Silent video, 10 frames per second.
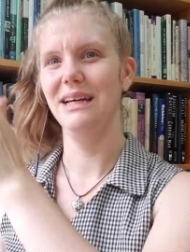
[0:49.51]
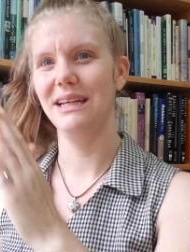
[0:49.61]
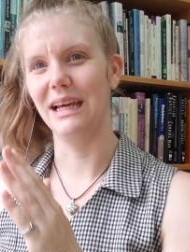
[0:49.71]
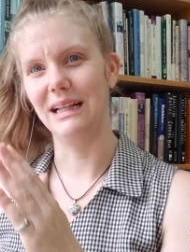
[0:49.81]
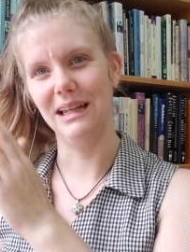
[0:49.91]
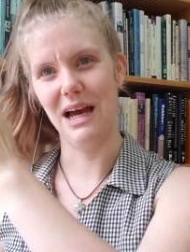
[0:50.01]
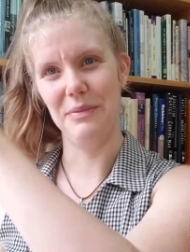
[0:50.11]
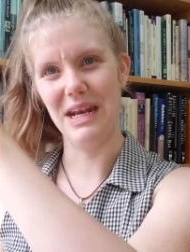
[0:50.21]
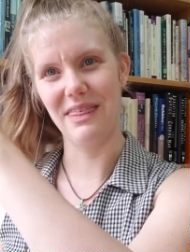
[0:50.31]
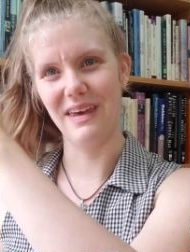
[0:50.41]
can climb
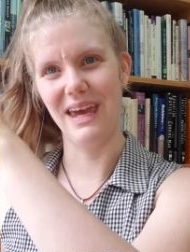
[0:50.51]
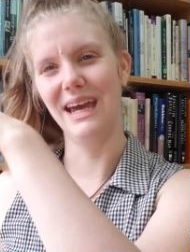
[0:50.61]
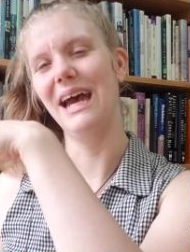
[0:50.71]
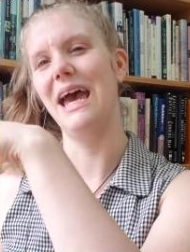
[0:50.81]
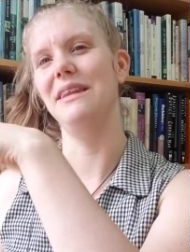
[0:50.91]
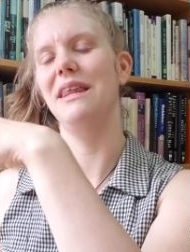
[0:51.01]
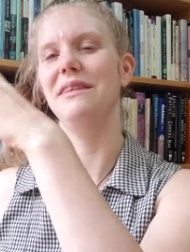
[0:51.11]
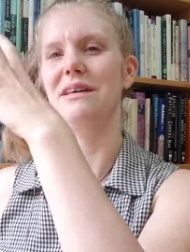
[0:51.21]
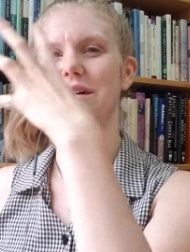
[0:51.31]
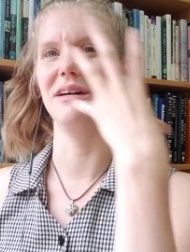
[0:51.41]
anything, and
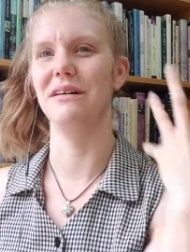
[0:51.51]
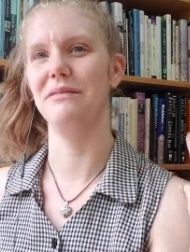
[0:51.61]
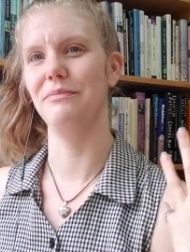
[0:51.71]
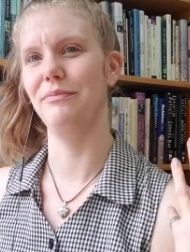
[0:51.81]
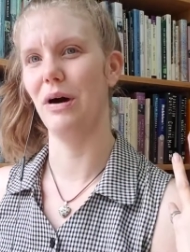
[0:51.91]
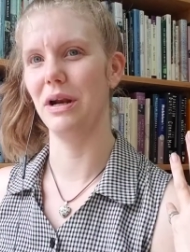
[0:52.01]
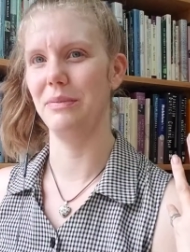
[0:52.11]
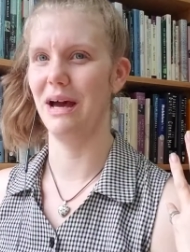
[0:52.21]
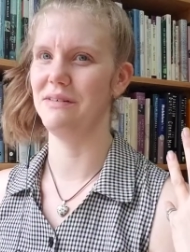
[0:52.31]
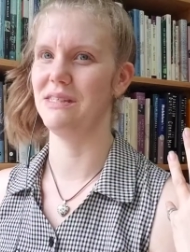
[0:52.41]
then the bottom
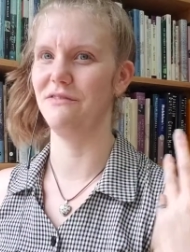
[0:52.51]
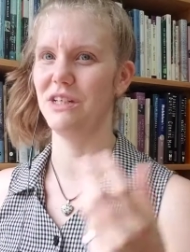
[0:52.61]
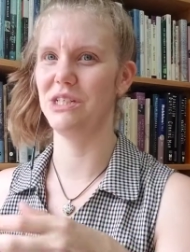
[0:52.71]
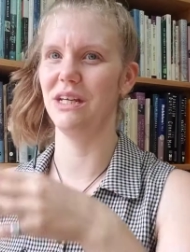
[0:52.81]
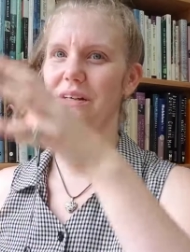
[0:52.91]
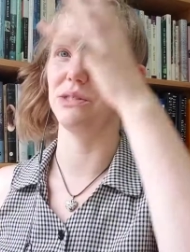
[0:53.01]
half is the fishtail.